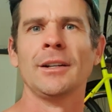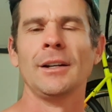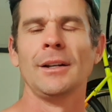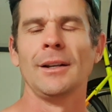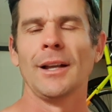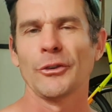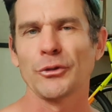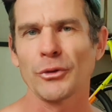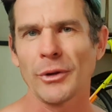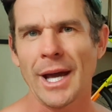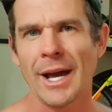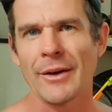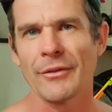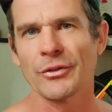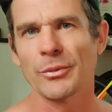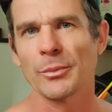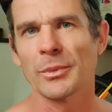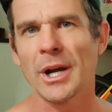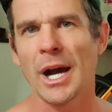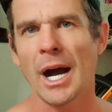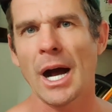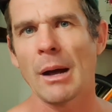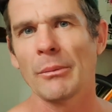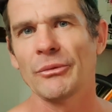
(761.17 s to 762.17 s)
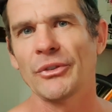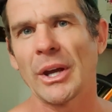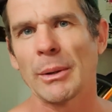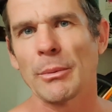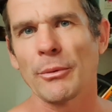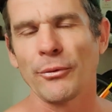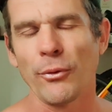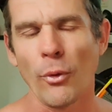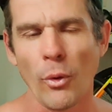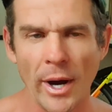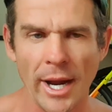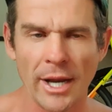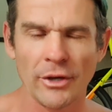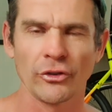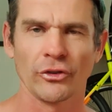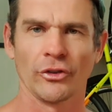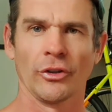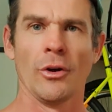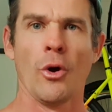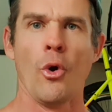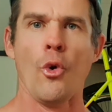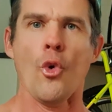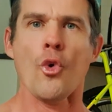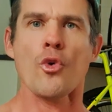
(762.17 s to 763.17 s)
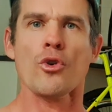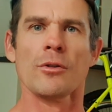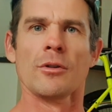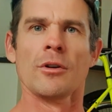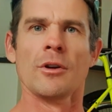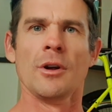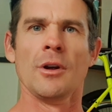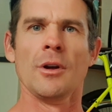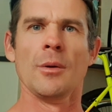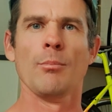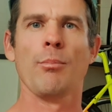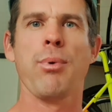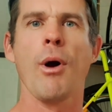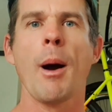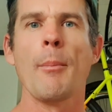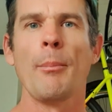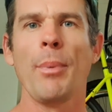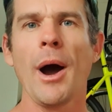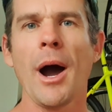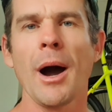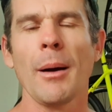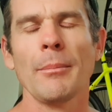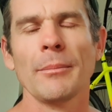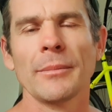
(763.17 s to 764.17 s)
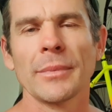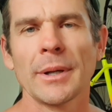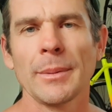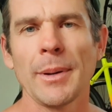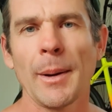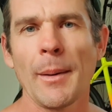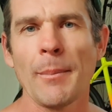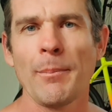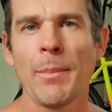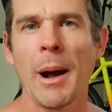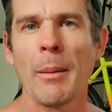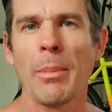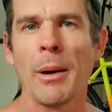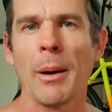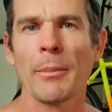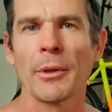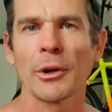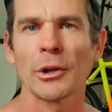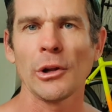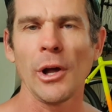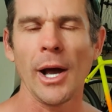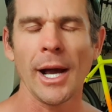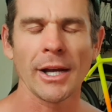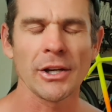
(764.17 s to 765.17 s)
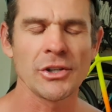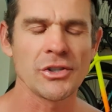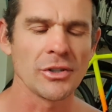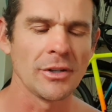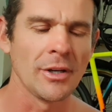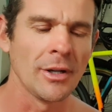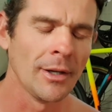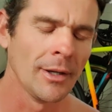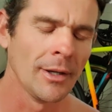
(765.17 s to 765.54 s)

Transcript: That's why they had some carbs day beforehand, just like pump up the glycogen.